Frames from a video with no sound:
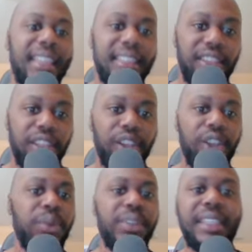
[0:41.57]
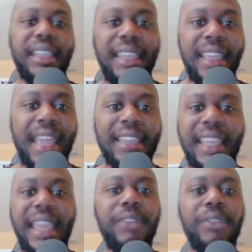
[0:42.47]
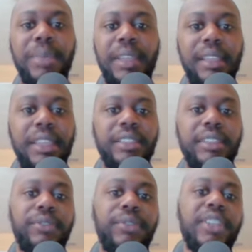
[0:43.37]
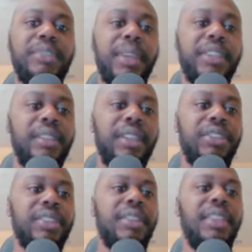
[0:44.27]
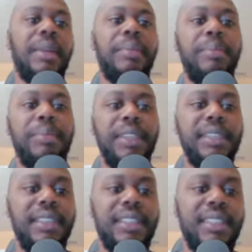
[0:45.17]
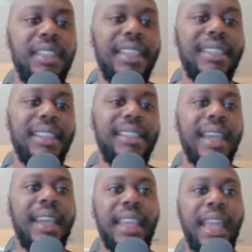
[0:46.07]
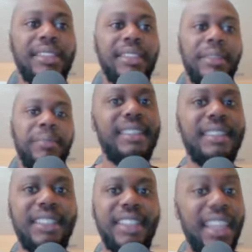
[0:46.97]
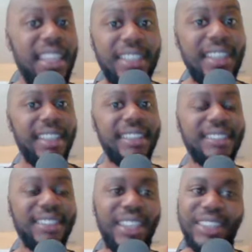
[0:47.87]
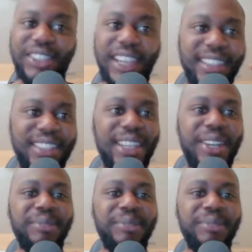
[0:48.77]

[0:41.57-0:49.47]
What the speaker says: the lowest it has ever been, leading to fresh speculation that BTC is a dying asset. This isn't it. Let's check this out.